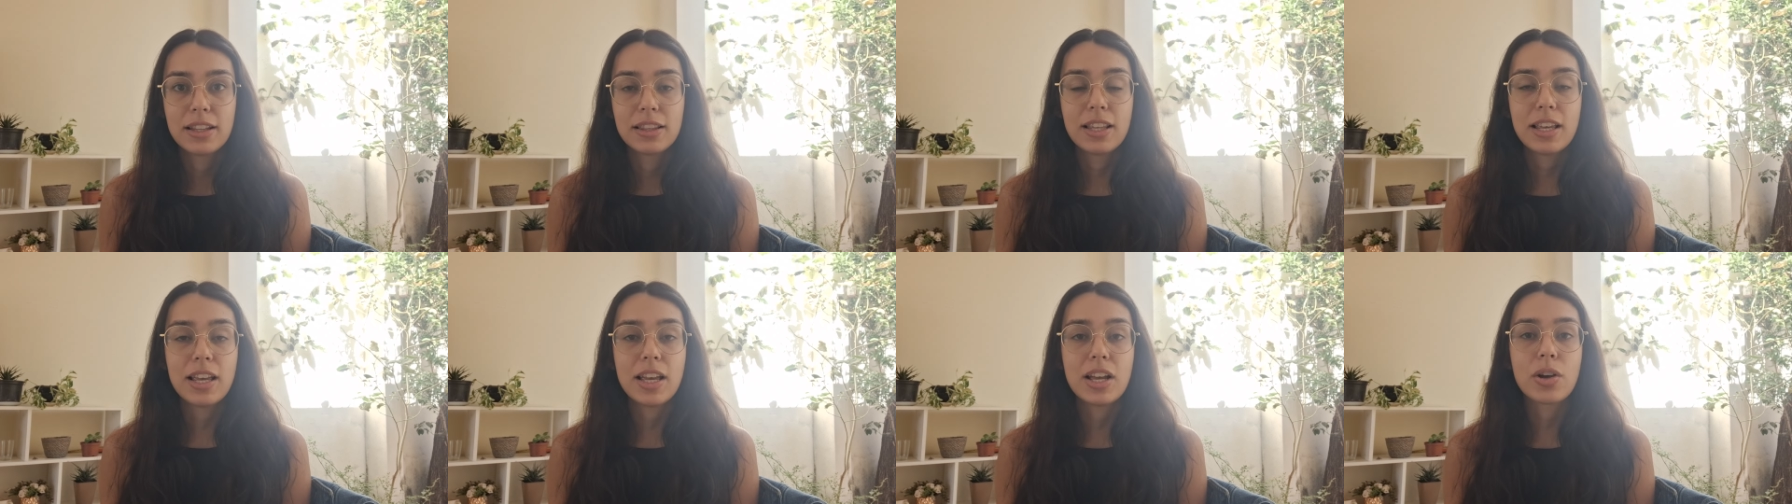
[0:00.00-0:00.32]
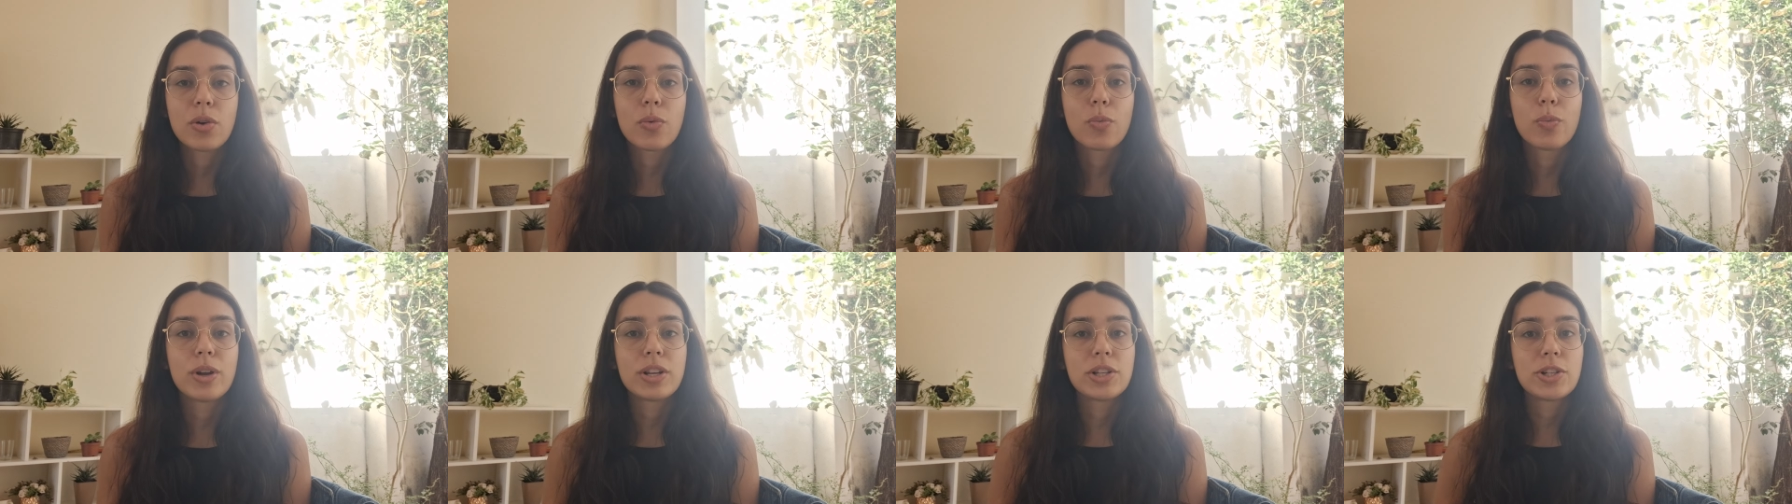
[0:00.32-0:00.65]

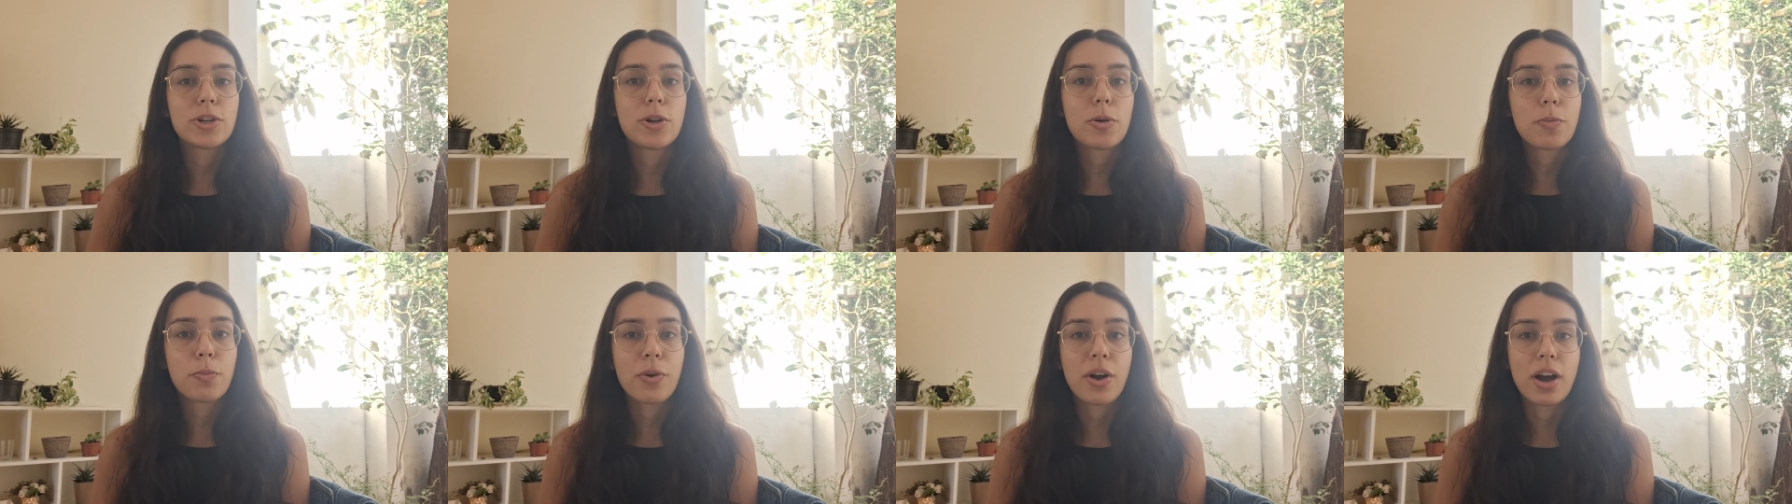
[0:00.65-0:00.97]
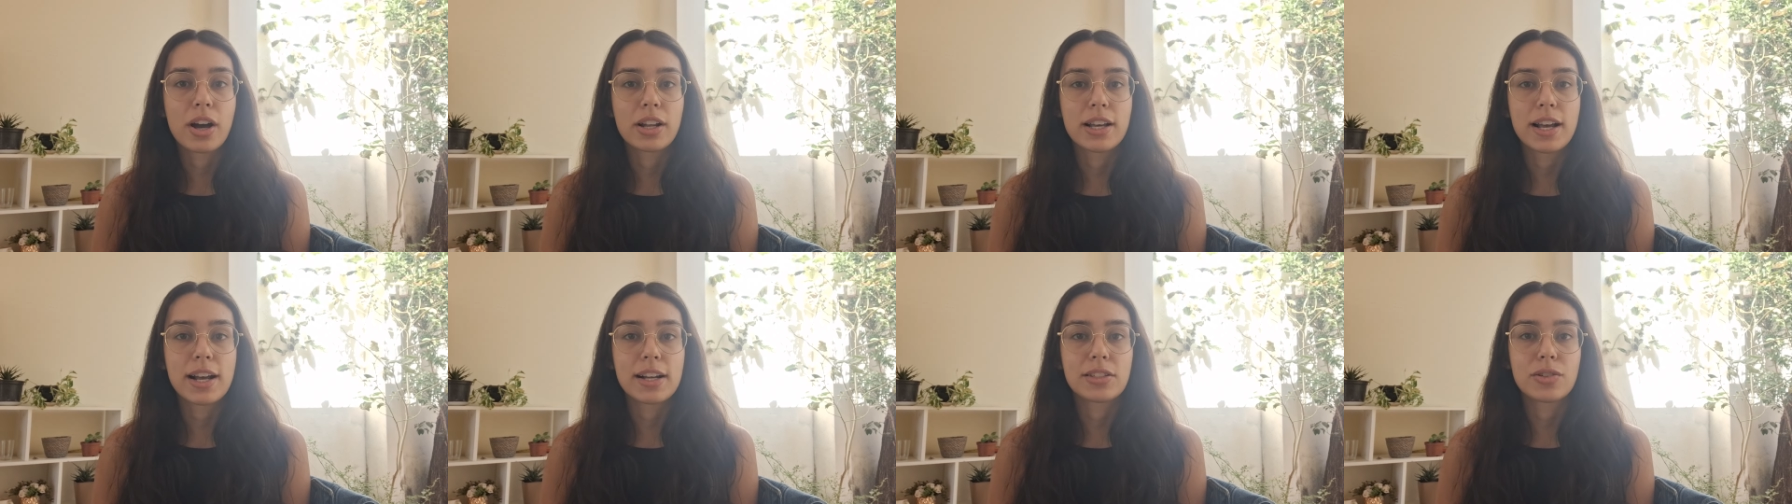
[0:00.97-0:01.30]
The original
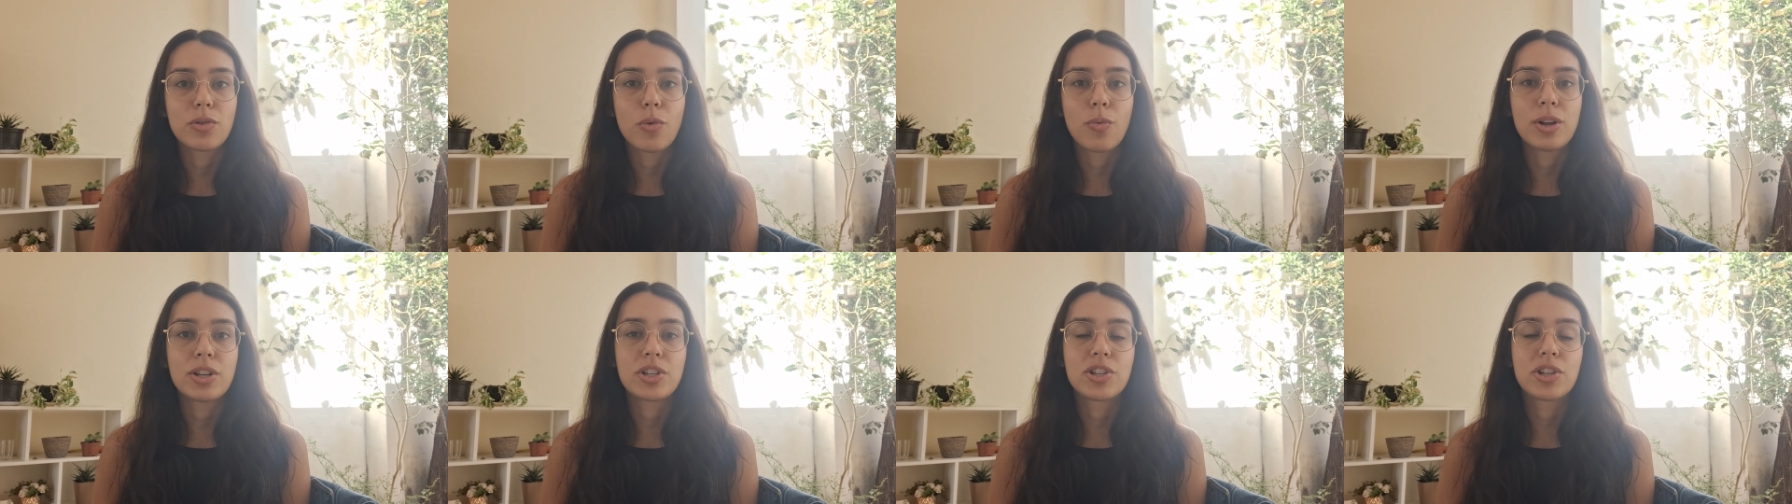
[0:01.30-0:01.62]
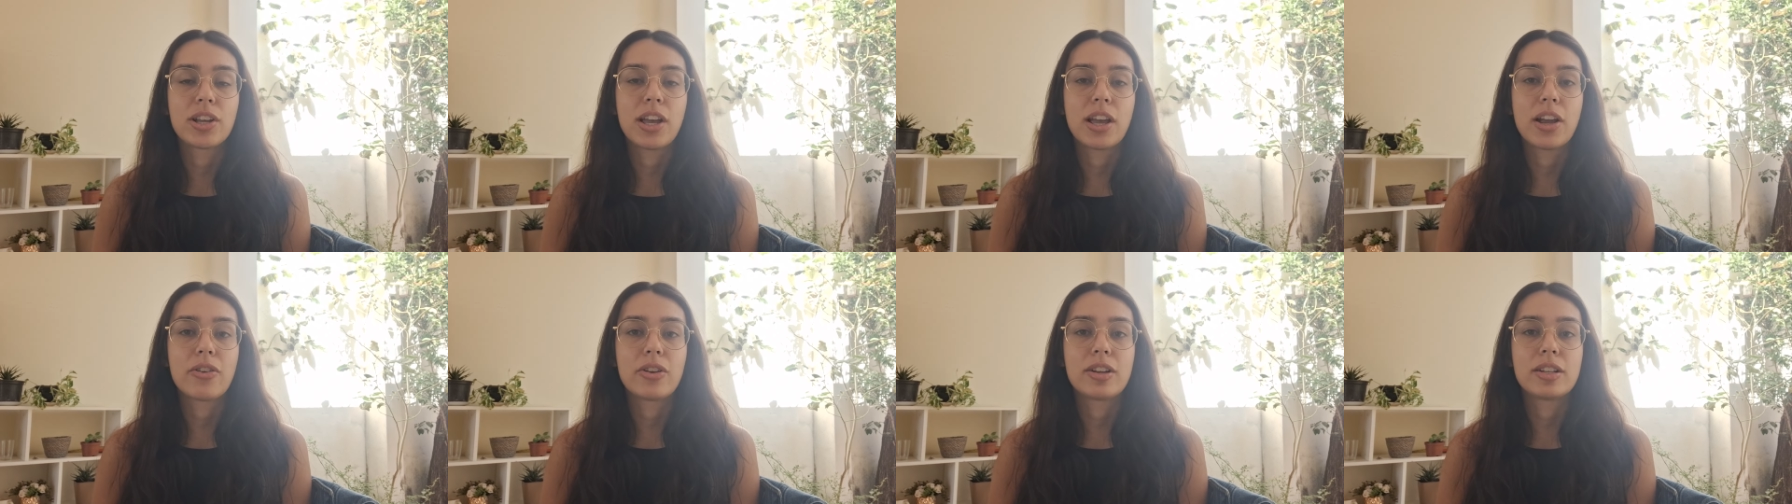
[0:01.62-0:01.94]
product,
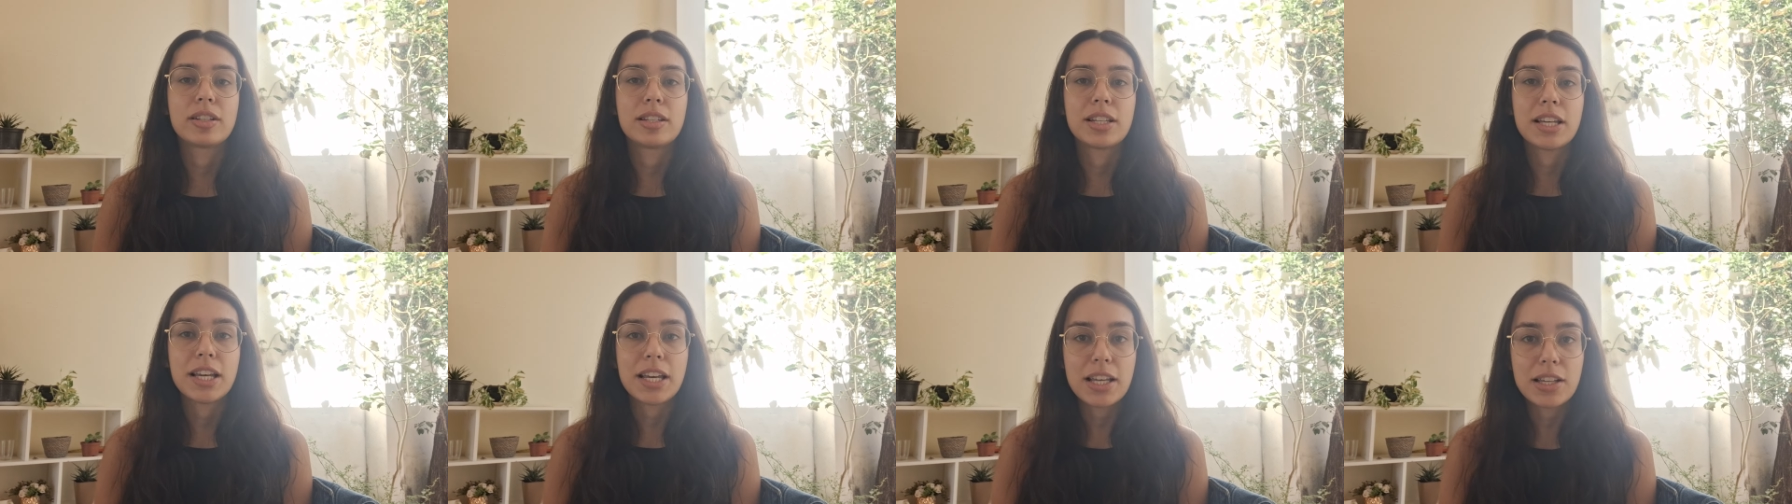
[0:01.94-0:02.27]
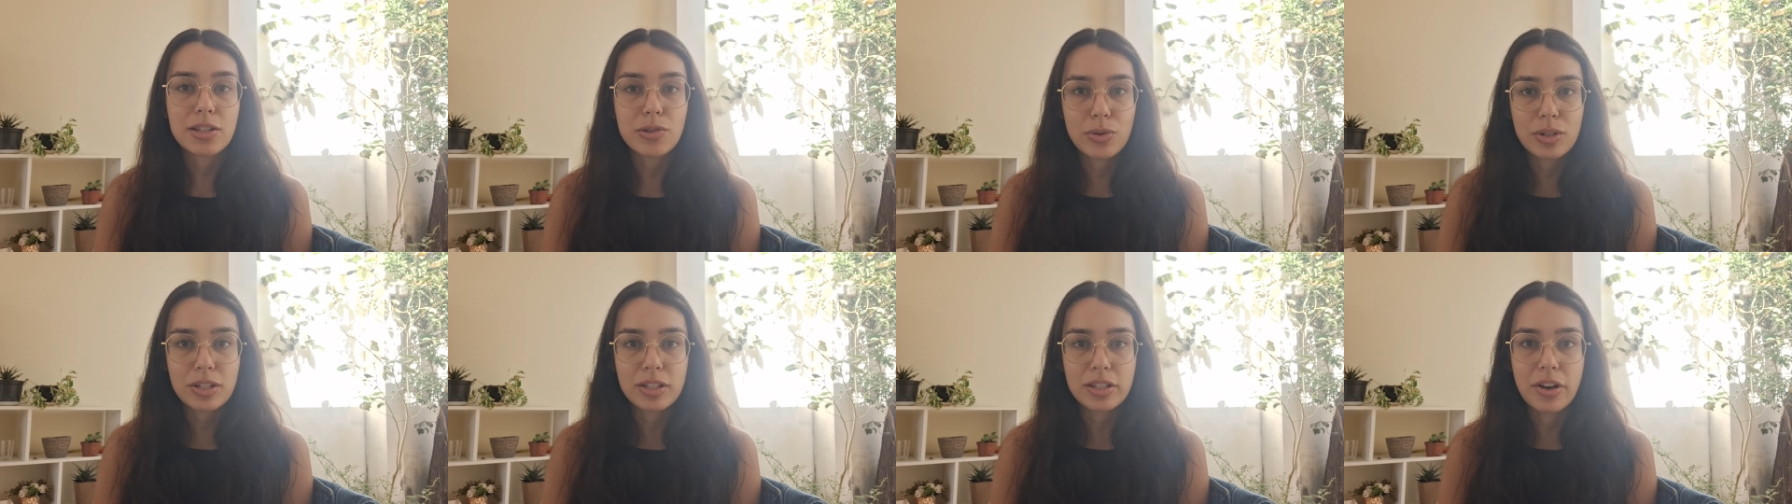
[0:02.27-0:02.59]
which
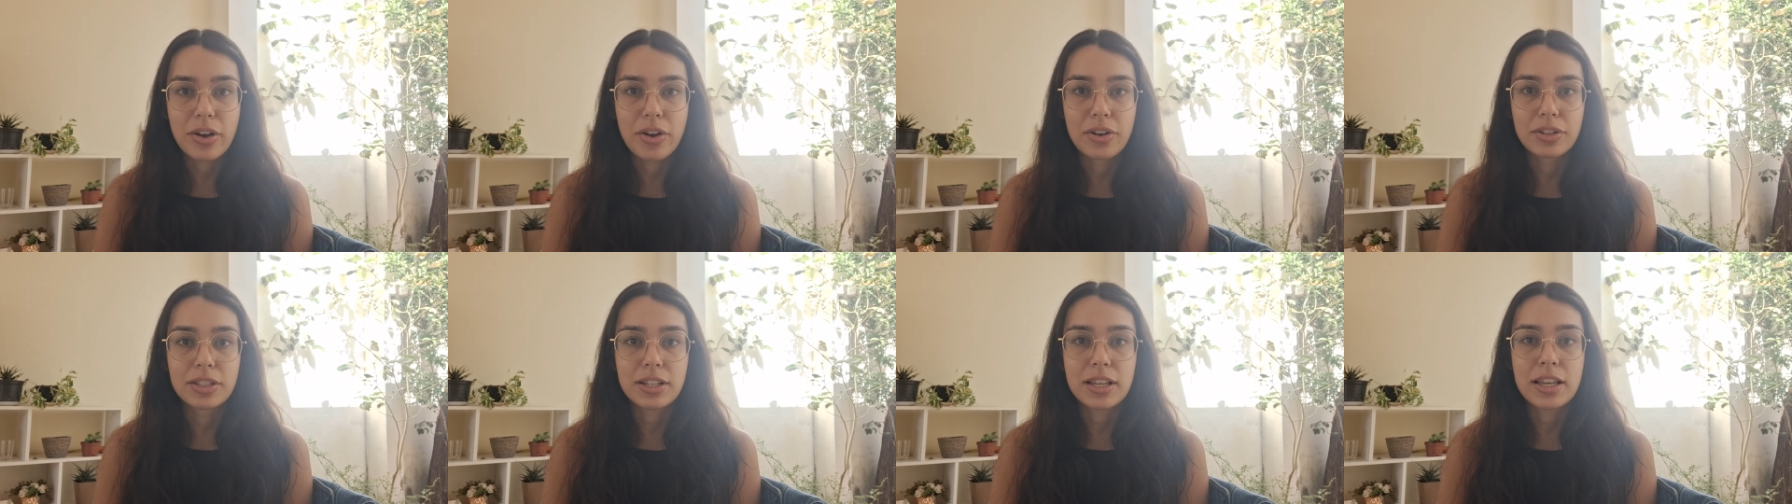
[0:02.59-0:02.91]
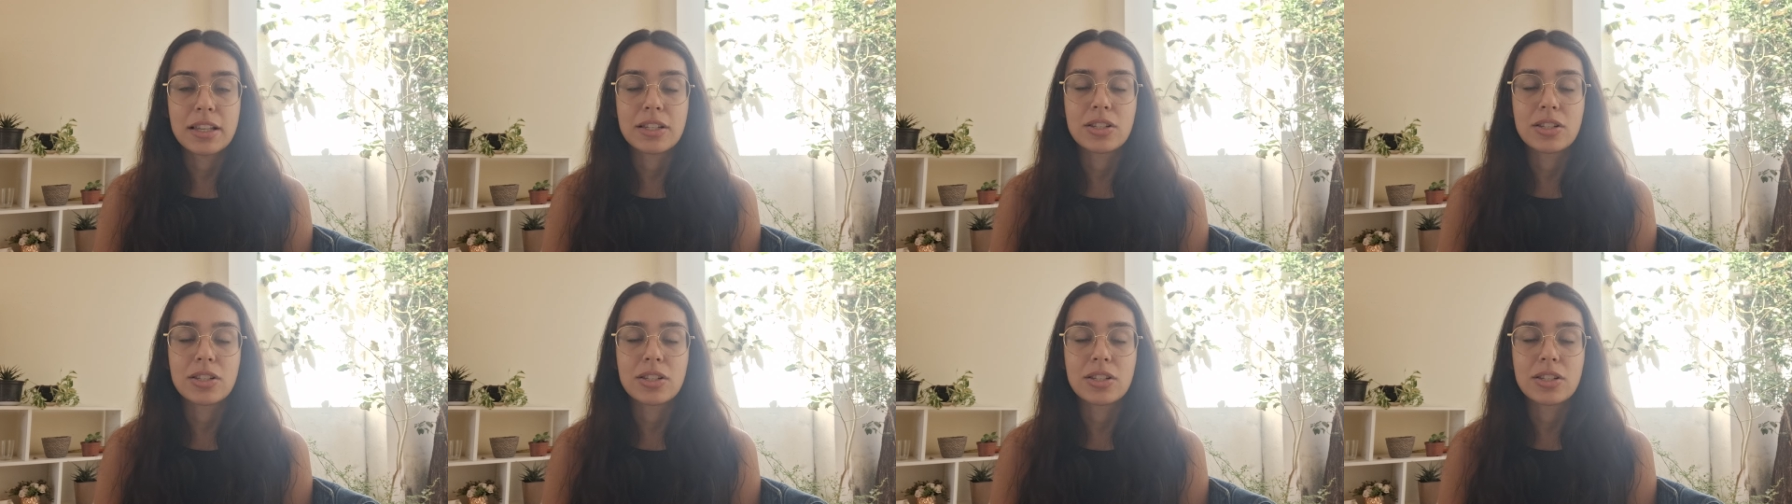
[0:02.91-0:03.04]
guarantees results,